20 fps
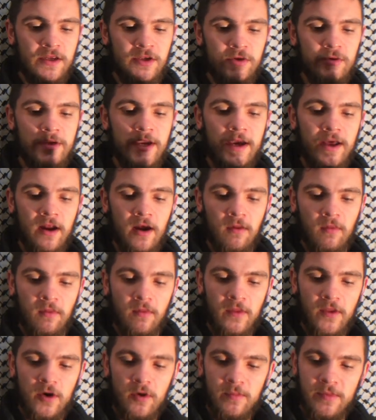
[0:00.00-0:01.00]
You get a
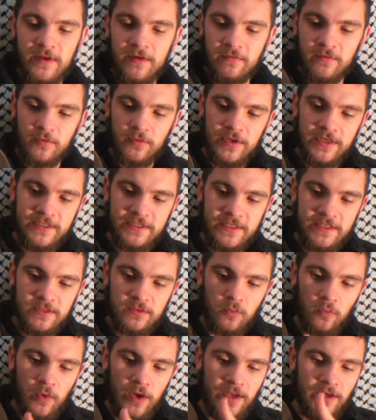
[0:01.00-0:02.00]
little bit of creases
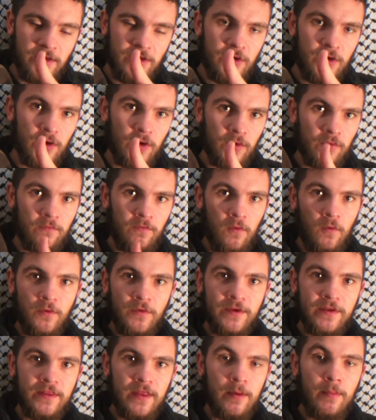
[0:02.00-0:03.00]
when you're
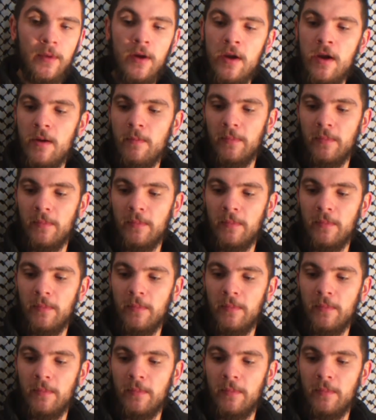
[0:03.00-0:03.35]
folding them,